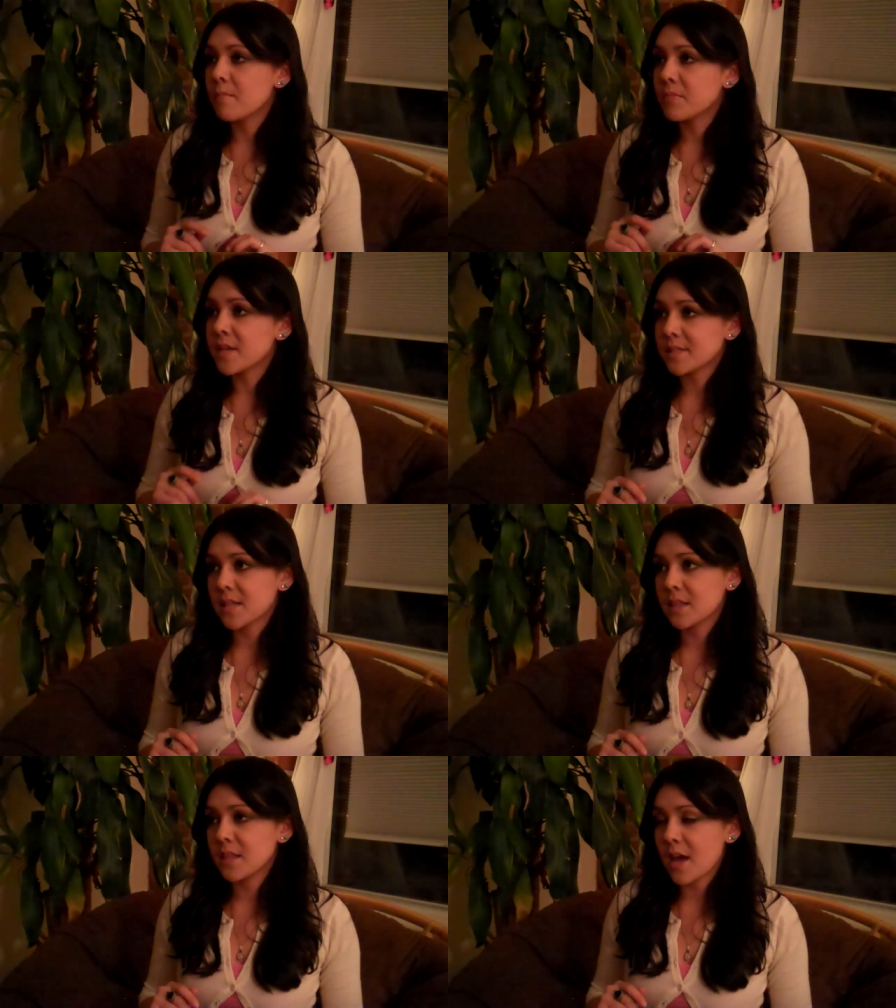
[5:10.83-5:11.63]
they
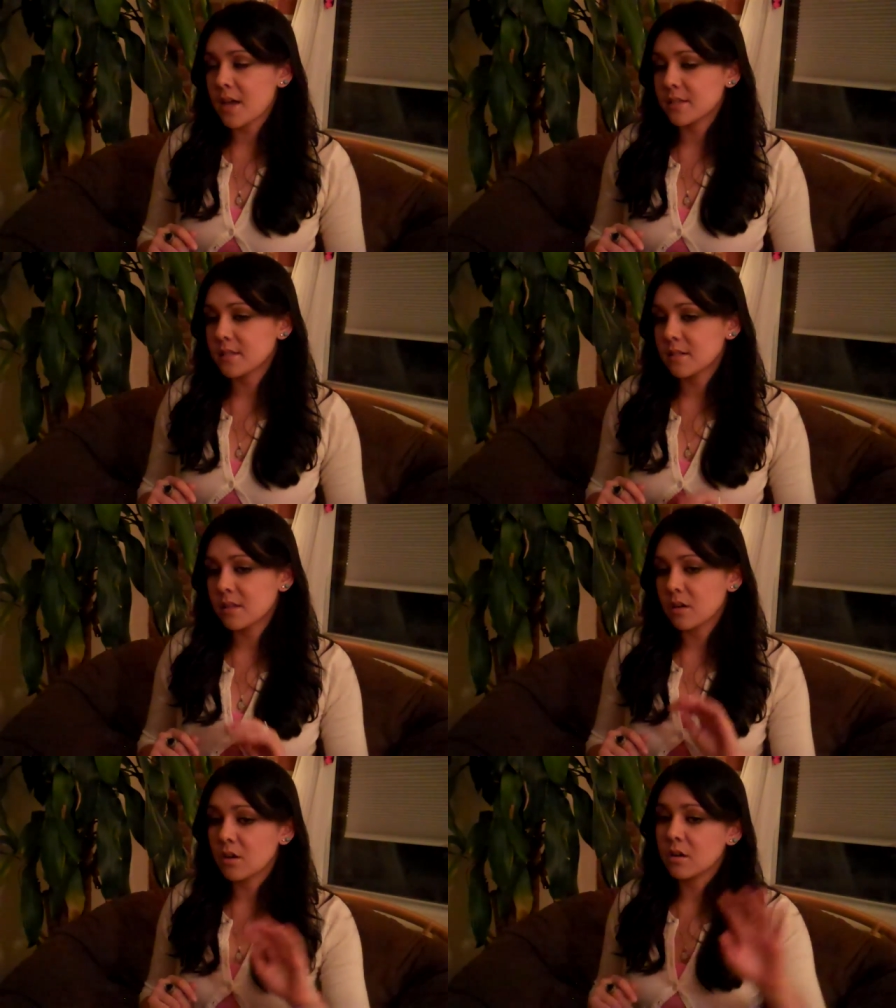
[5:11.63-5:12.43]
said that
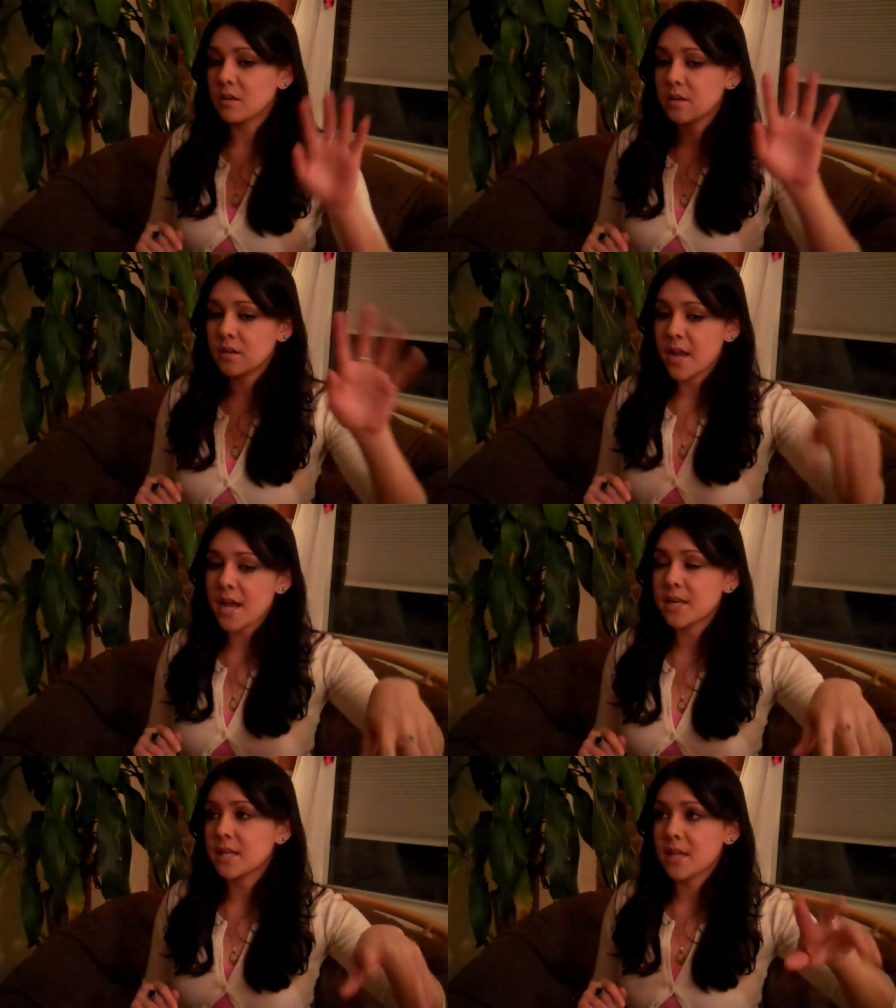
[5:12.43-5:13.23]
their
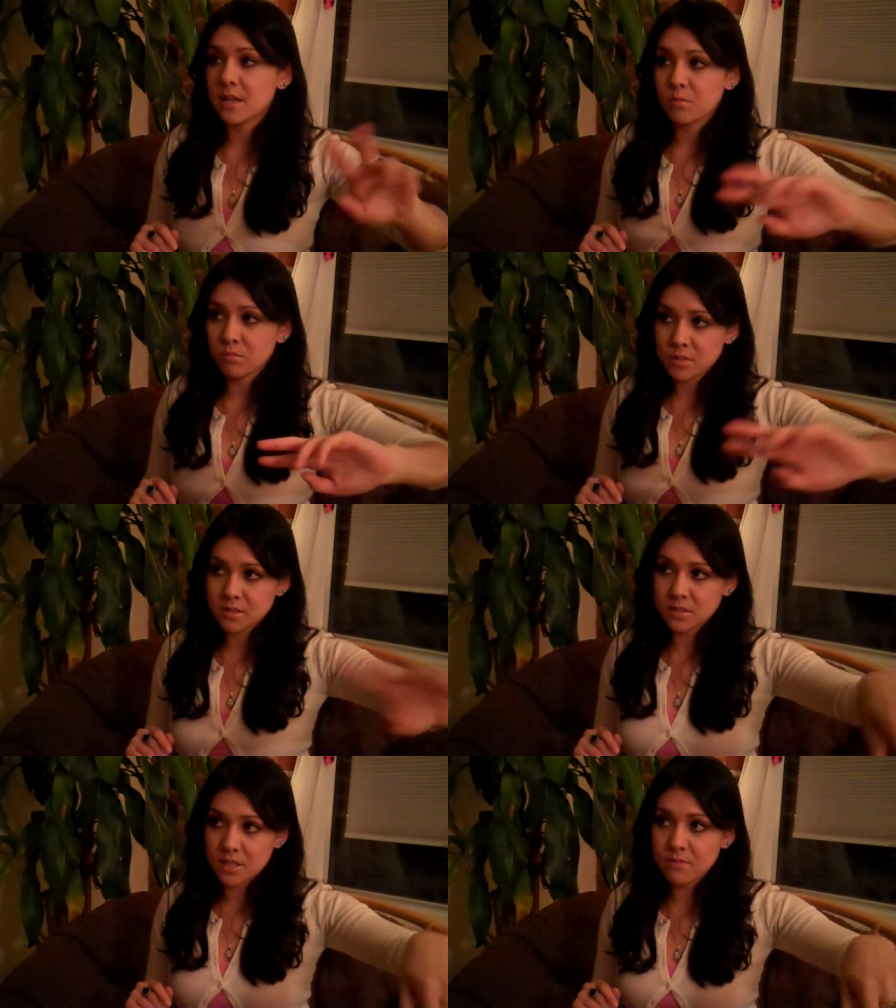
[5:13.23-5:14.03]
nanny that
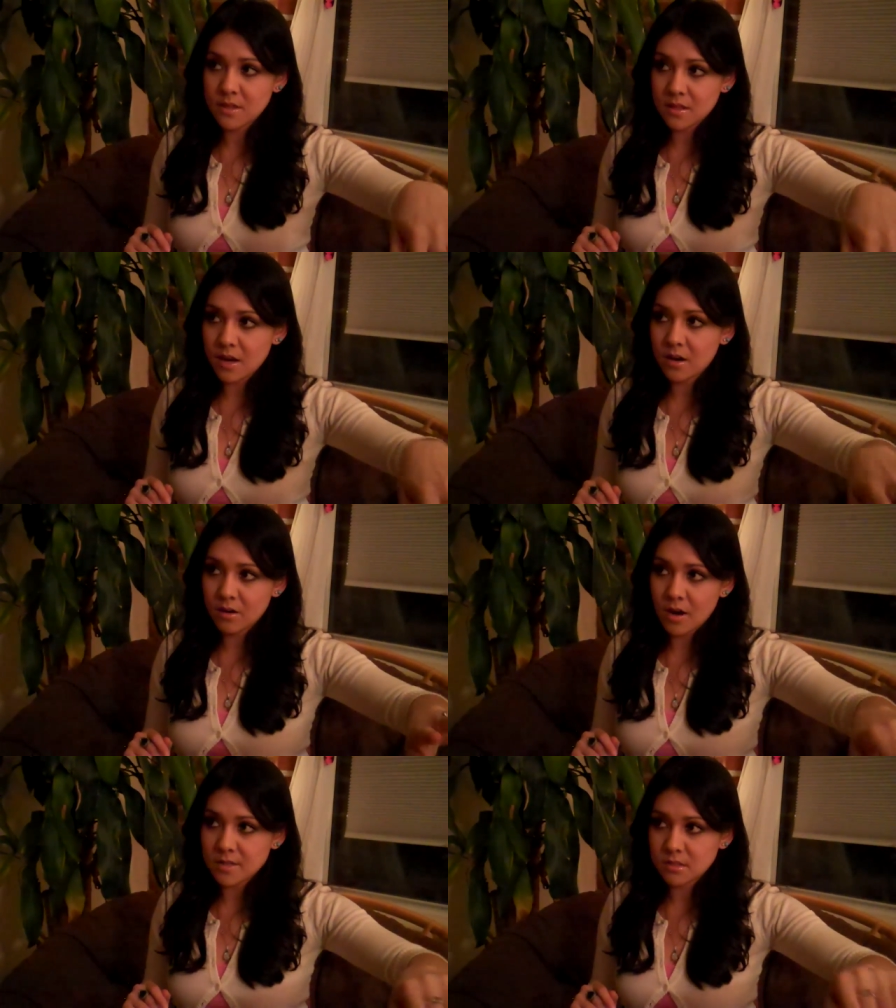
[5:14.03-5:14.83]
was living there
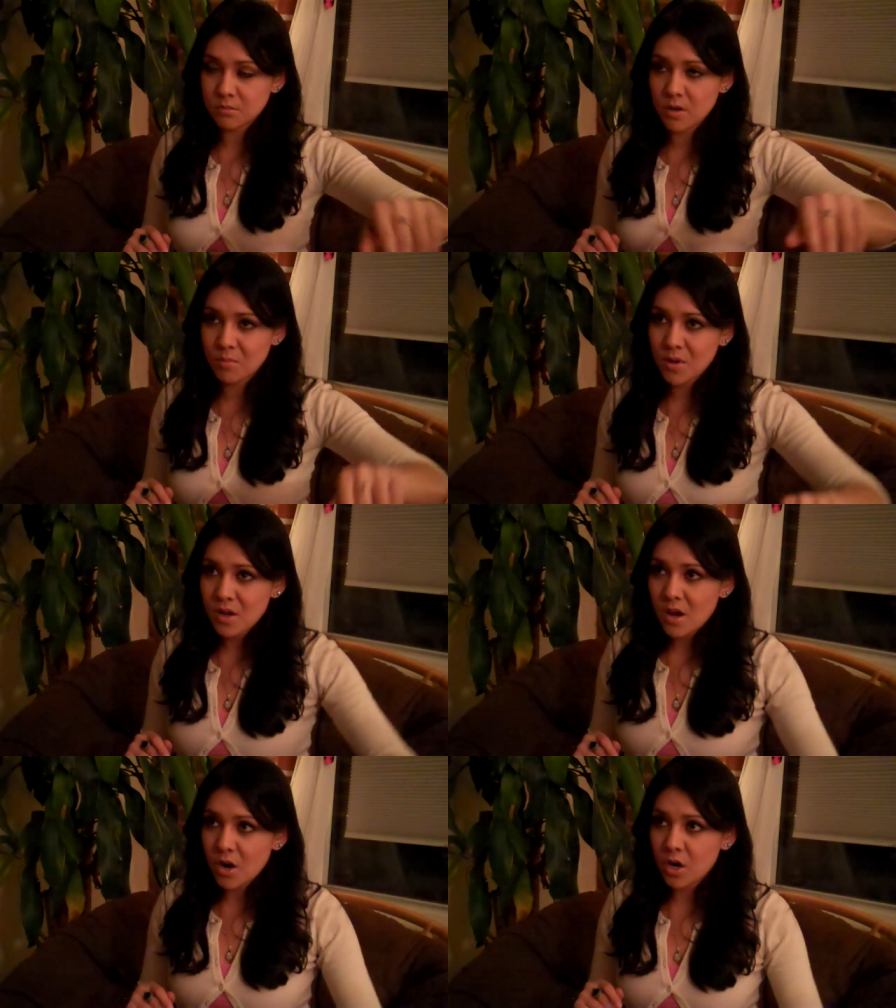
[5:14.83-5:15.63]
across the room,
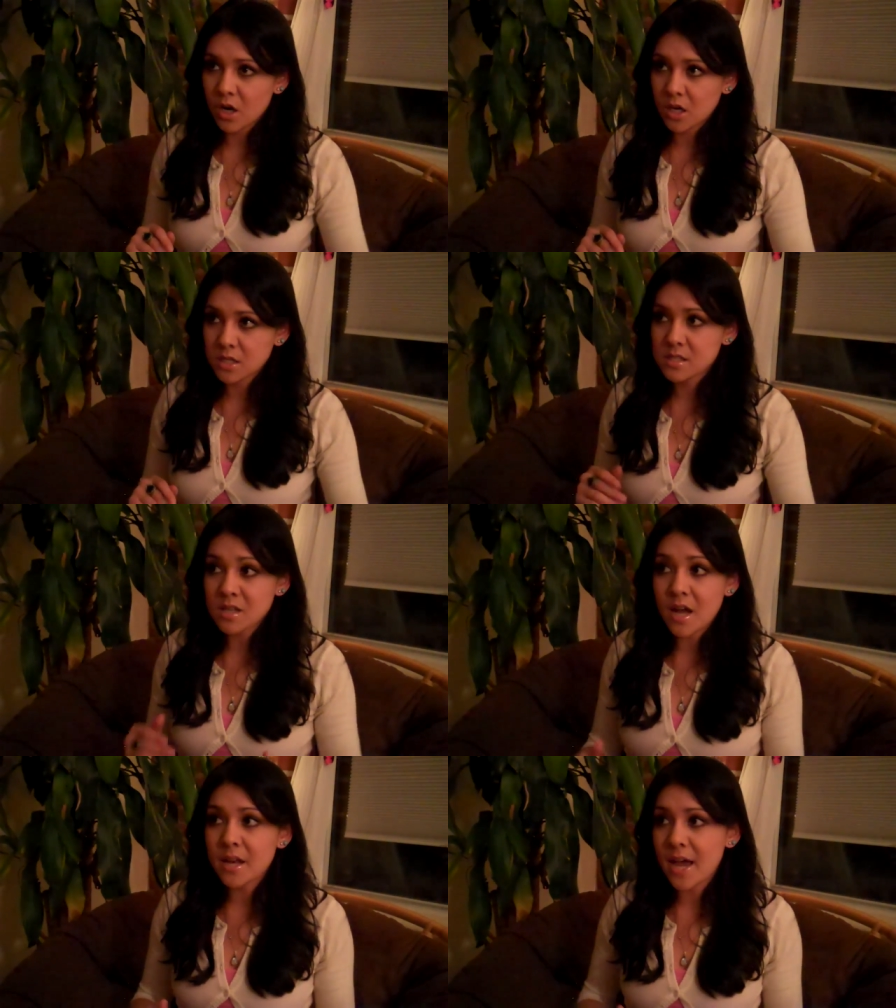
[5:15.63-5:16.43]
her
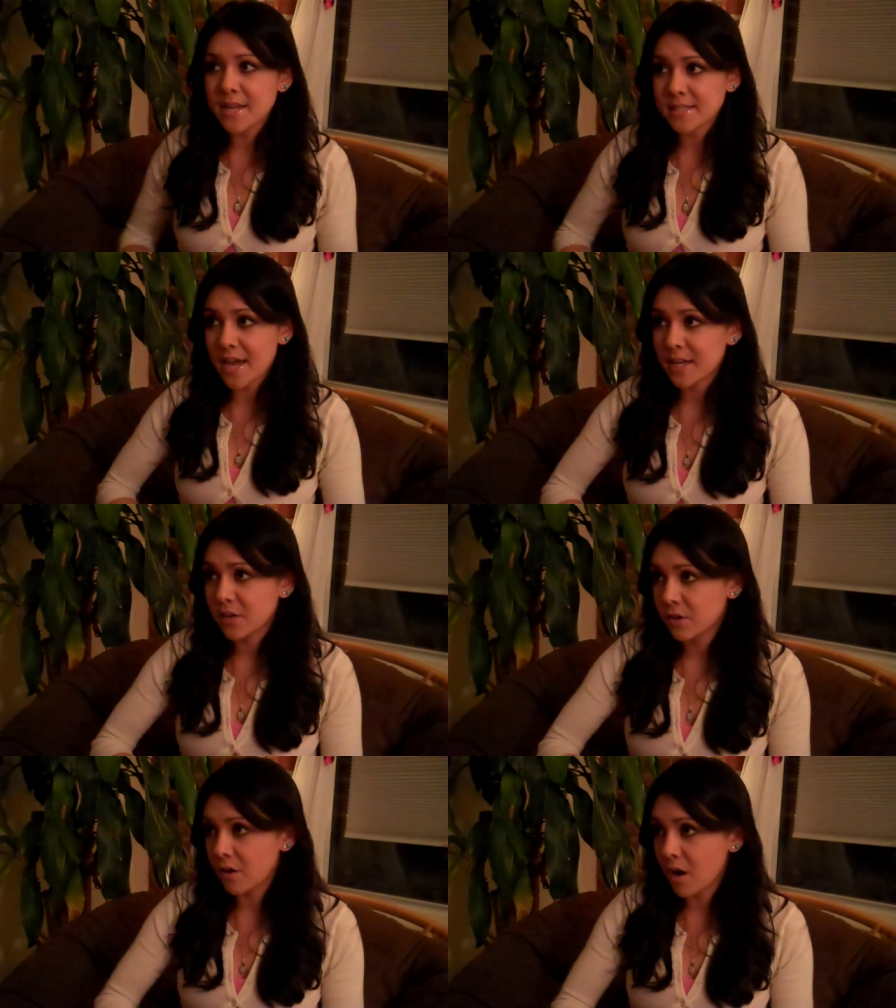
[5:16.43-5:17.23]
son had died
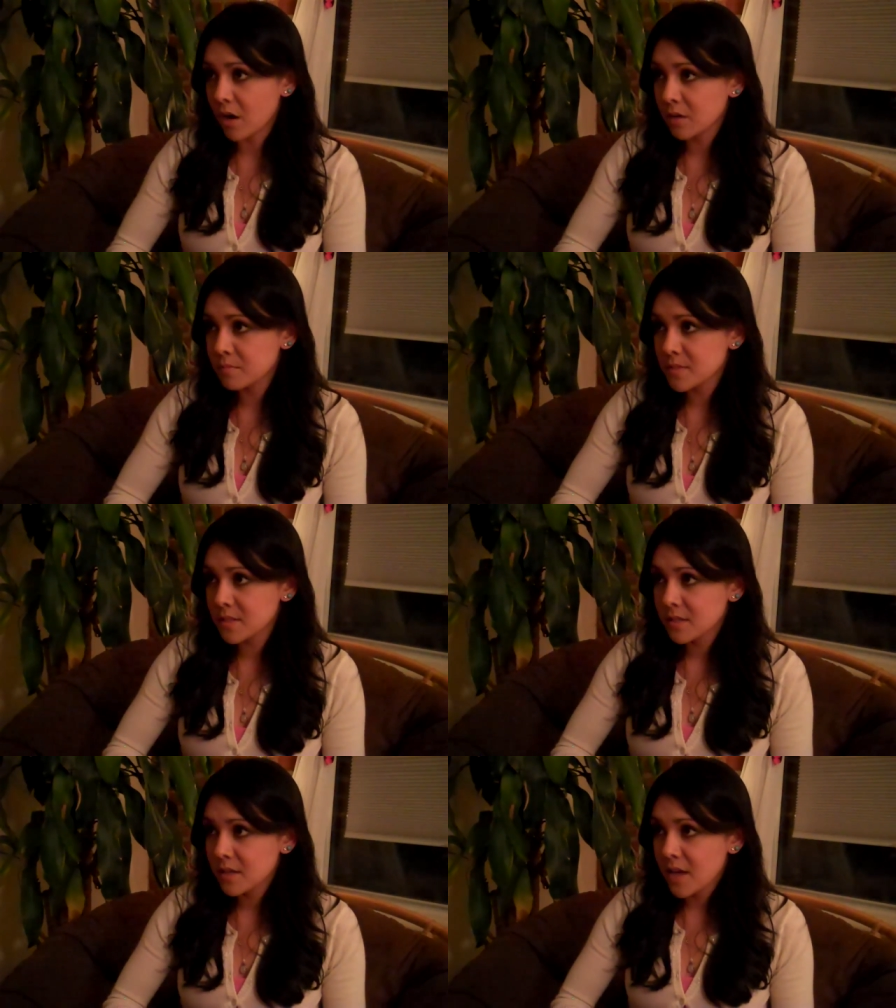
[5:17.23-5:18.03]
in her arms,